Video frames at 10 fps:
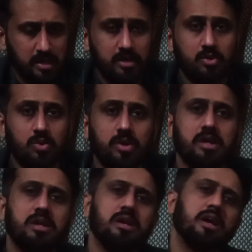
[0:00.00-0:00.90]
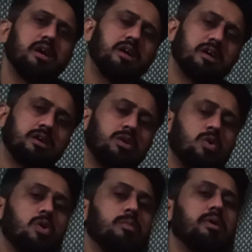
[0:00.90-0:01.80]
In chronic
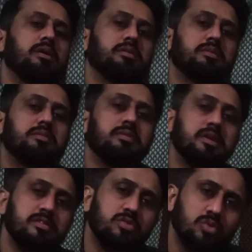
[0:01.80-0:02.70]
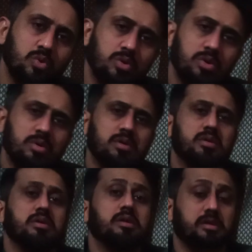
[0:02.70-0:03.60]
glaucoma, there is
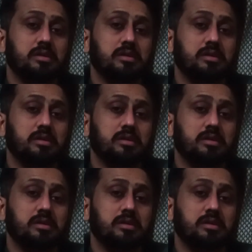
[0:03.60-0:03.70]
no